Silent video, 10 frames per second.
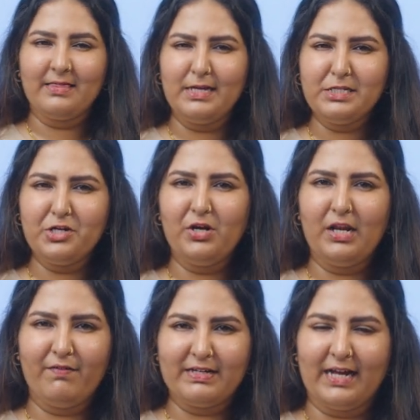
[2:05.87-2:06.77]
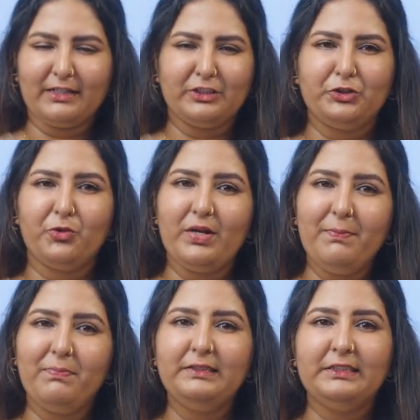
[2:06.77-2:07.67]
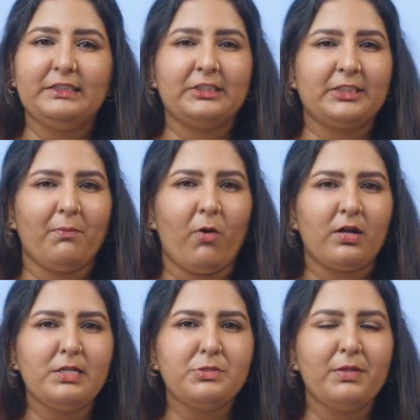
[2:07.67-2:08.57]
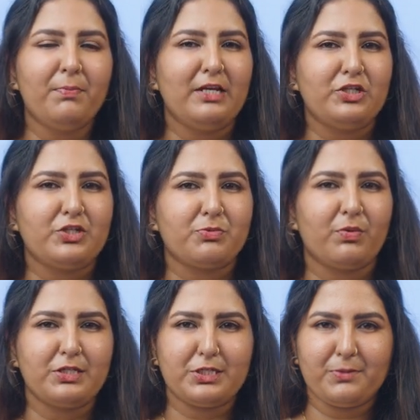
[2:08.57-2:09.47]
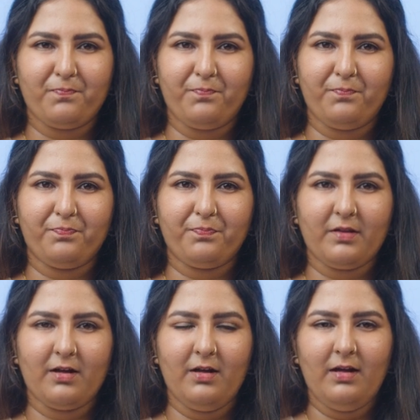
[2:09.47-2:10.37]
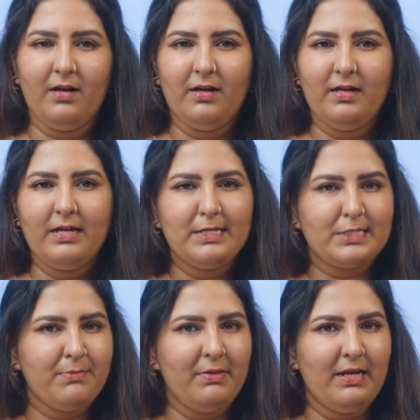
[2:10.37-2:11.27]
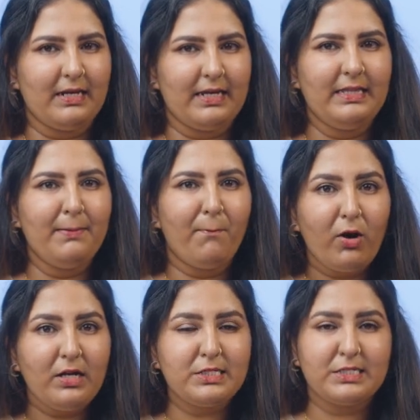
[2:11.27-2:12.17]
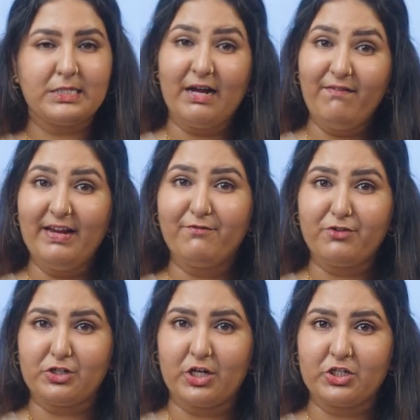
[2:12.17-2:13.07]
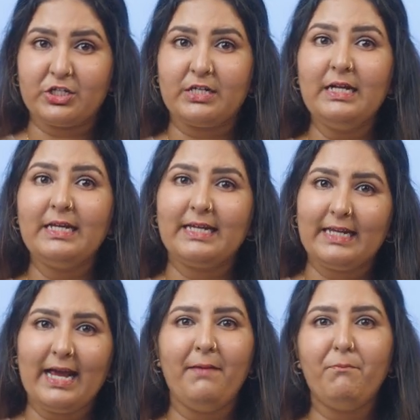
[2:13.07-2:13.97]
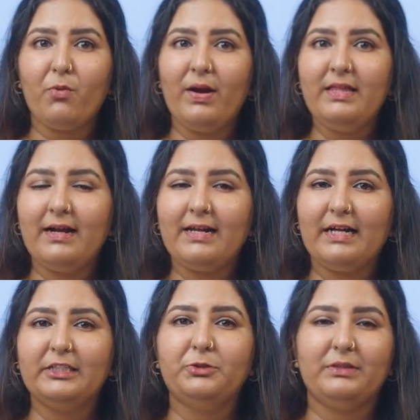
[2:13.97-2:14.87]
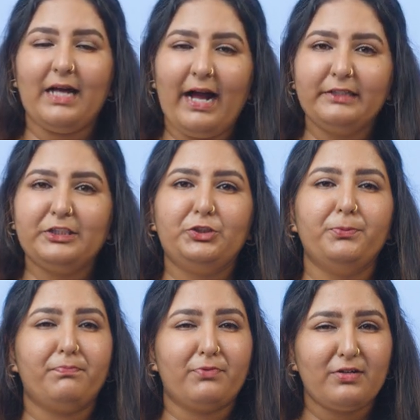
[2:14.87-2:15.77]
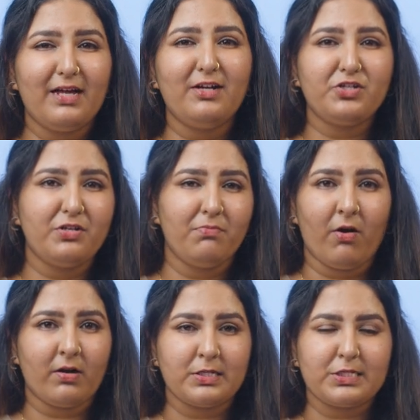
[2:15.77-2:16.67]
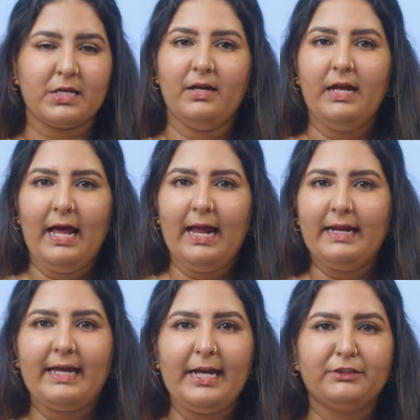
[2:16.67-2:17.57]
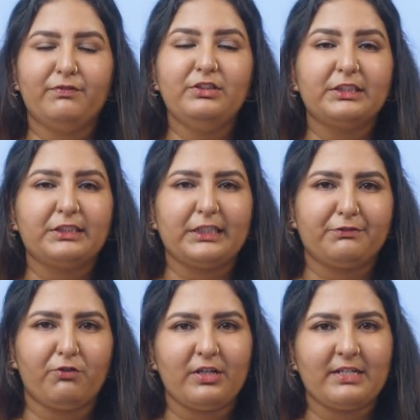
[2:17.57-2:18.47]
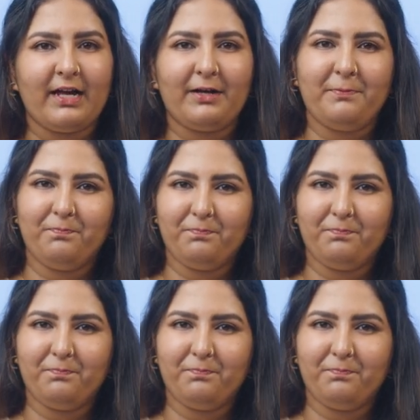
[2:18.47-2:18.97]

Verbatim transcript: This could allow attackers to replace existing models with malicious ones. Similarly, the model's serving infrastructure can provide the attackers with access to production models in case of a successful attack.